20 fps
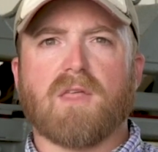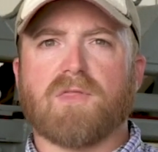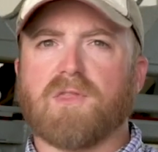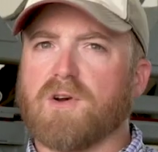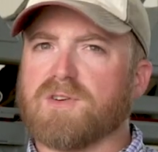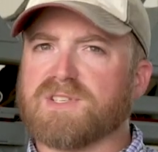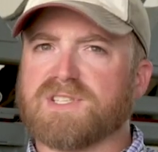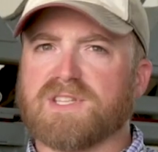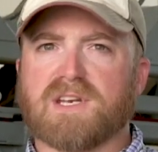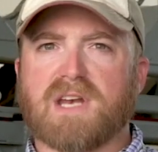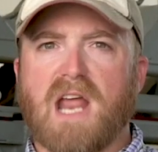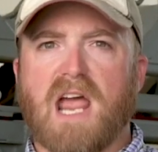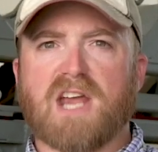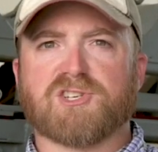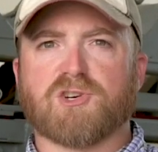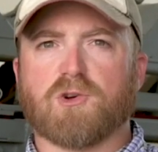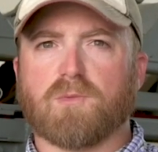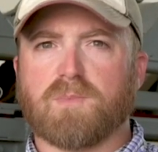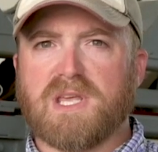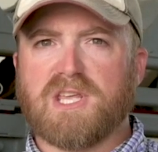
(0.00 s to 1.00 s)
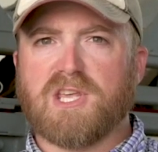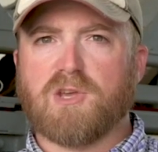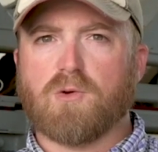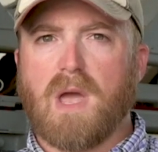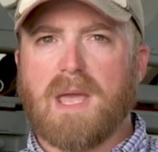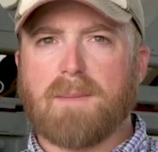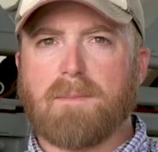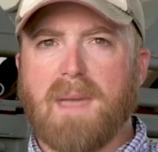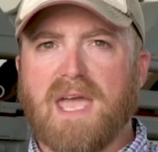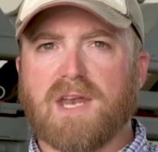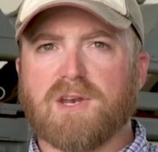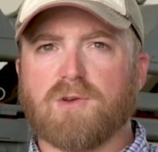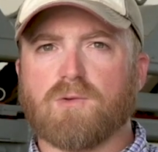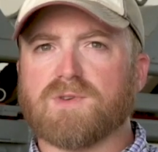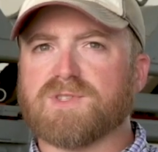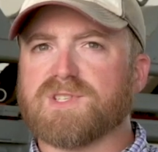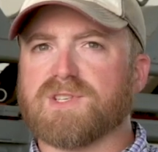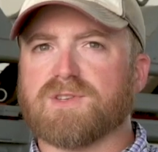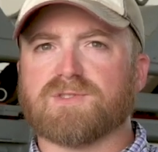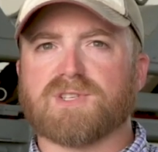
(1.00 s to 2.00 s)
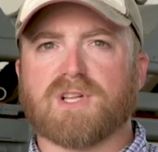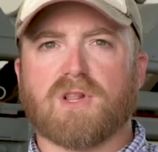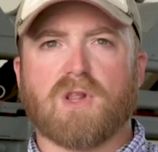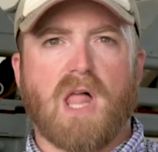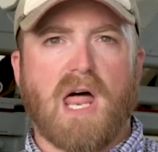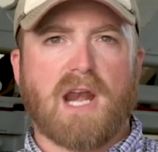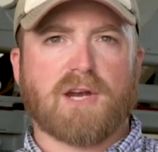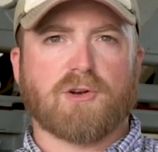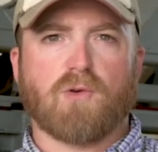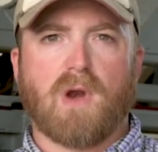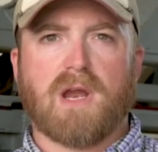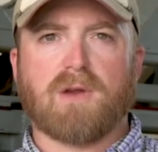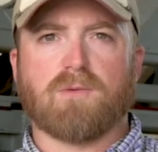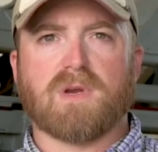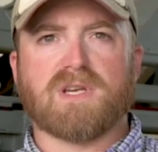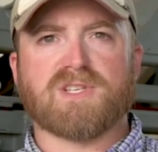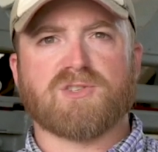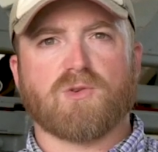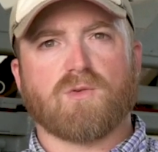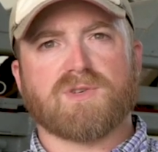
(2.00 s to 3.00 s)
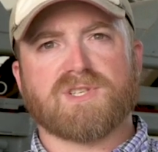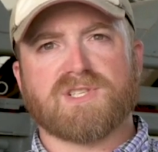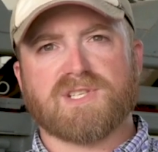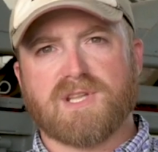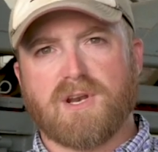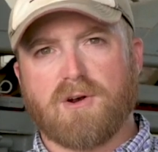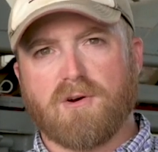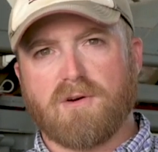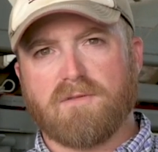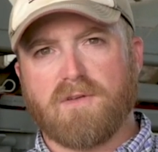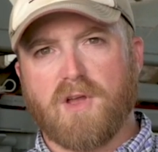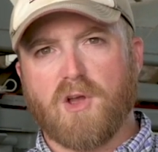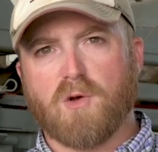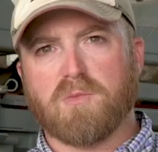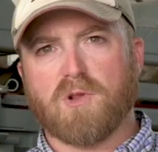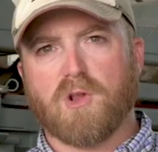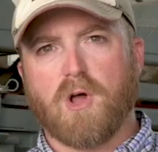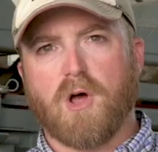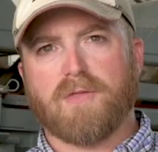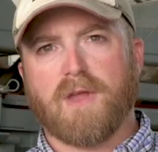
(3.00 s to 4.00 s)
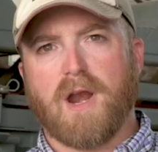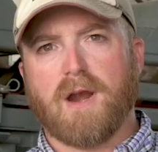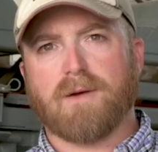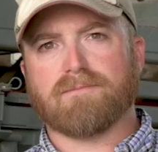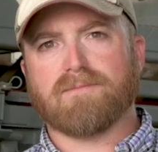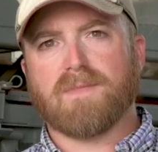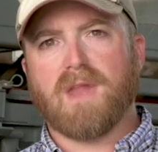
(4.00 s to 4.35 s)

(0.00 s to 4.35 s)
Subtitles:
There's the National BQA manuals. There's a lot of great resources that are available on there.